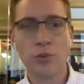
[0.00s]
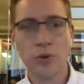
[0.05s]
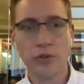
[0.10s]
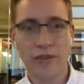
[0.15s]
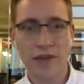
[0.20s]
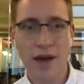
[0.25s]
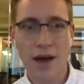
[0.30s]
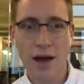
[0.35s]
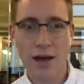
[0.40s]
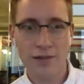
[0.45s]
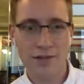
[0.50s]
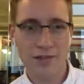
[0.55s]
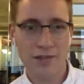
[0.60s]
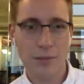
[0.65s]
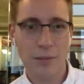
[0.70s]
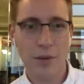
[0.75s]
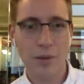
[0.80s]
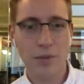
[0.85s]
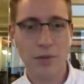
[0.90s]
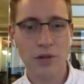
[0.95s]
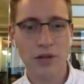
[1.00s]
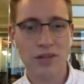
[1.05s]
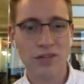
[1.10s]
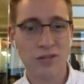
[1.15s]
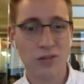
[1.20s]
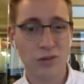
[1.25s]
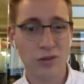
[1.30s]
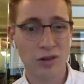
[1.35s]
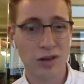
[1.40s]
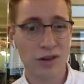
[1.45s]
ask to people
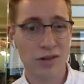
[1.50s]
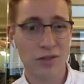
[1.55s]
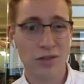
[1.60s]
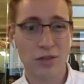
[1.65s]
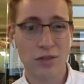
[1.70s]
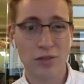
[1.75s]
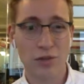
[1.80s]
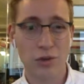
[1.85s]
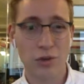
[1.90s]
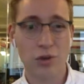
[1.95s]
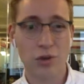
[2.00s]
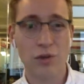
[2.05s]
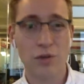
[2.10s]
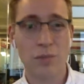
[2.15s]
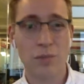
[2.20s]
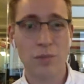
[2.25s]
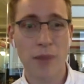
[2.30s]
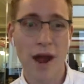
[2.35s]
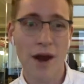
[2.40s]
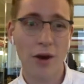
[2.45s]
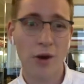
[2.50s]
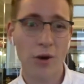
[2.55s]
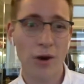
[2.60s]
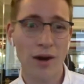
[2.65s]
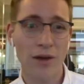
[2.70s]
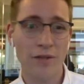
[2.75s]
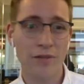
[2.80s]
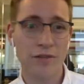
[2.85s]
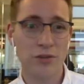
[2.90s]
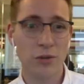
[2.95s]
until kind of the third
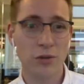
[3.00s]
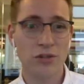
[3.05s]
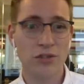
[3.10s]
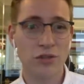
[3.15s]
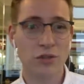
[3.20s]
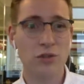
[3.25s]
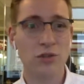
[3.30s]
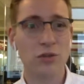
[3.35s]
paragraph. So until you